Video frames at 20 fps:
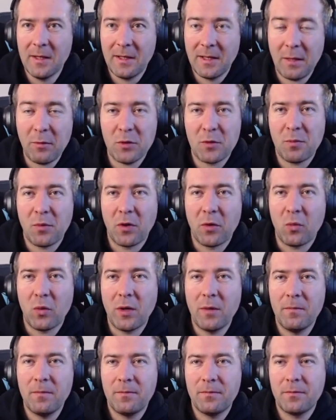That was part
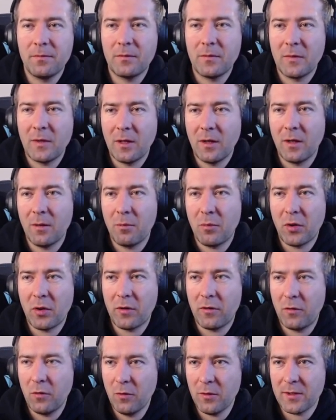1. Part
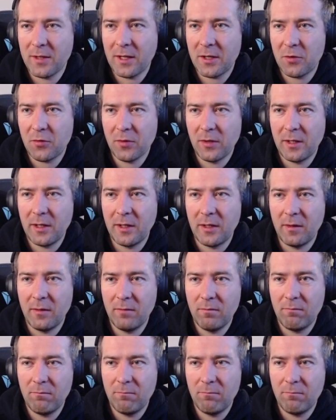2 was actually